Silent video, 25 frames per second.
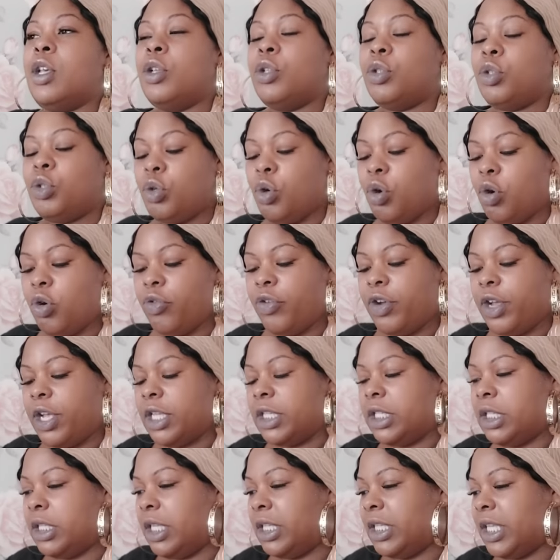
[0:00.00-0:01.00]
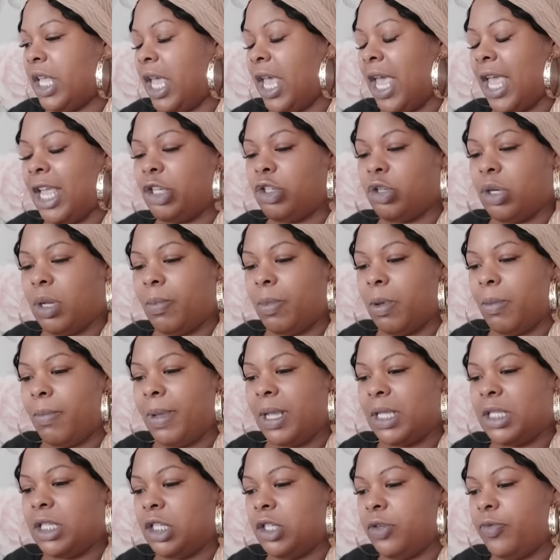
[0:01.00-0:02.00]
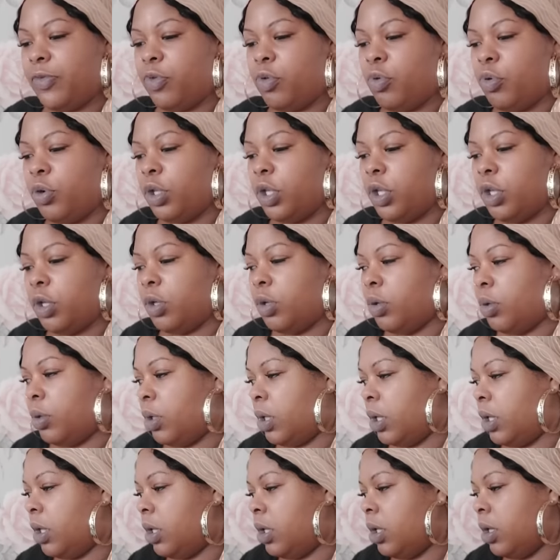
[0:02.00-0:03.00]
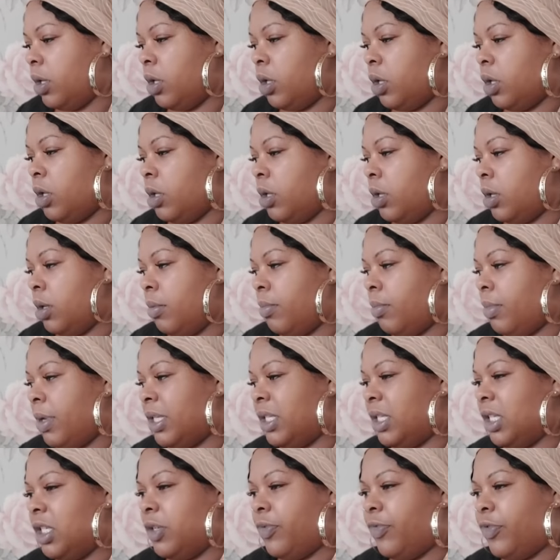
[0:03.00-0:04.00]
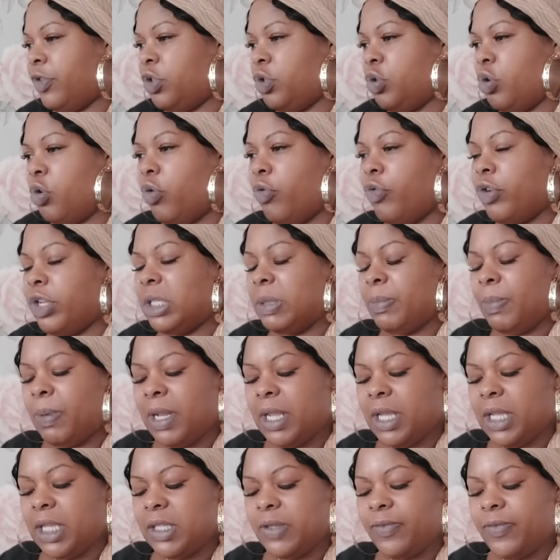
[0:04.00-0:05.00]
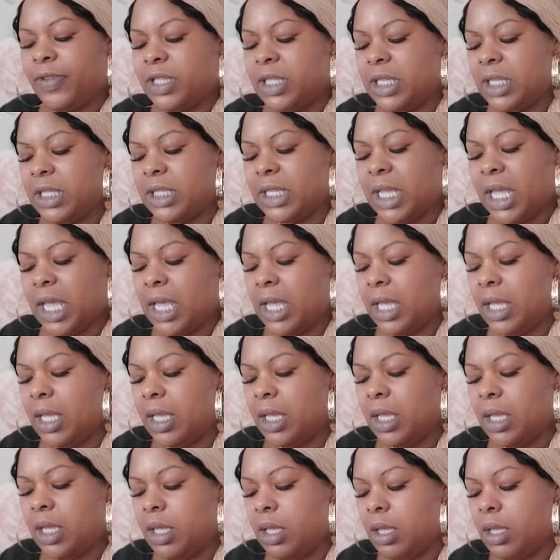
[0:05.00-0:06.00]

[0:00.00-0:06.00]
Taurus, let's get an angel number message for you. Message for Taurus, please, for today.